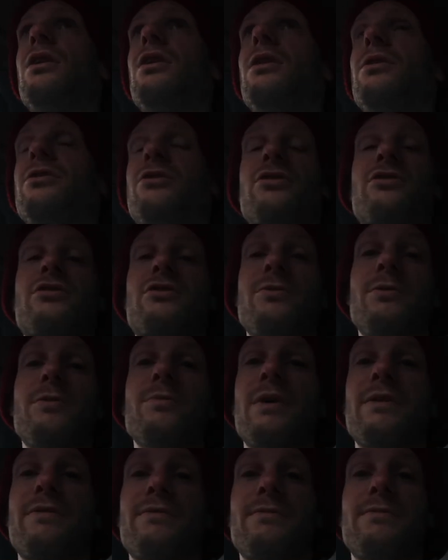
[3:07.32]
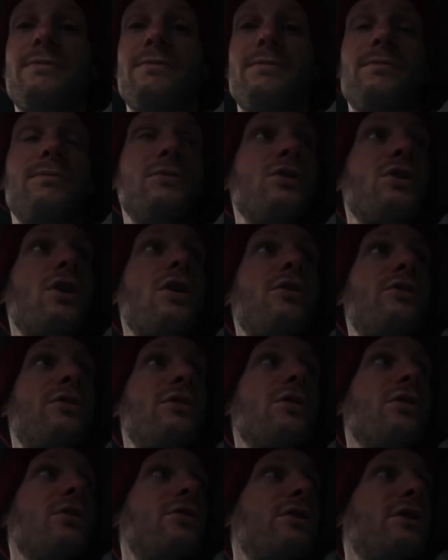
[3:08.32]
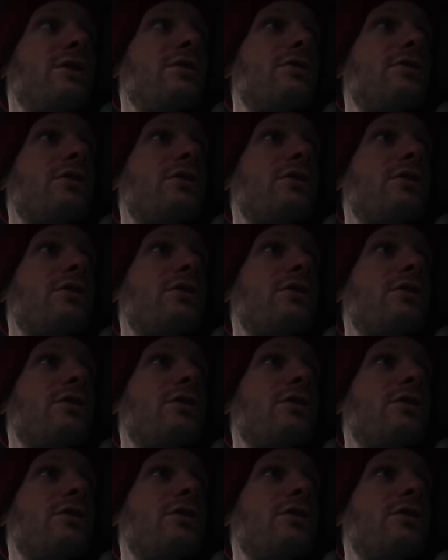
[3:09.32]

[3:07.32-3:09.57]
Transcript: It's just doing my nothing.